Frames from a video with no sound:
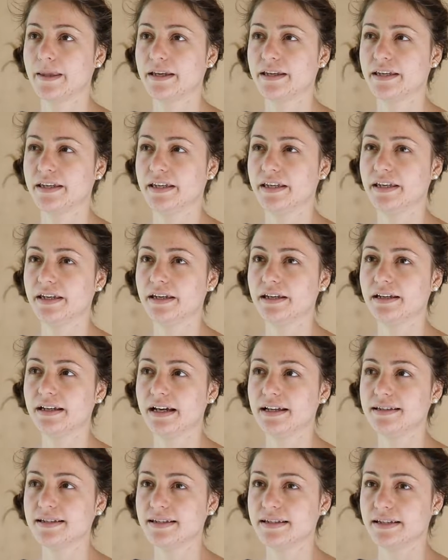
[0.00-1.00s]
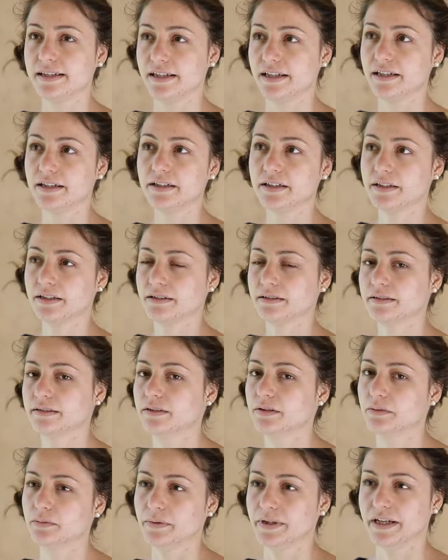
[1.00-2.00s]
He got sick
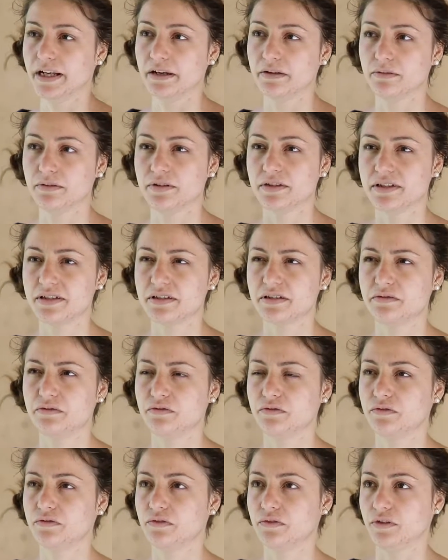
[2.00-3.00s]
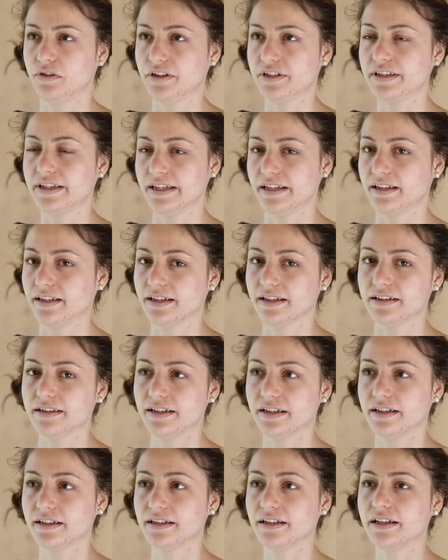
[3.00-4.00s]
when I was 14, I
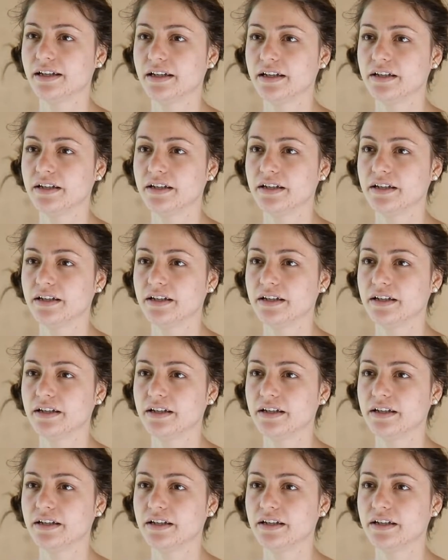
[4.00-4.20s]
think,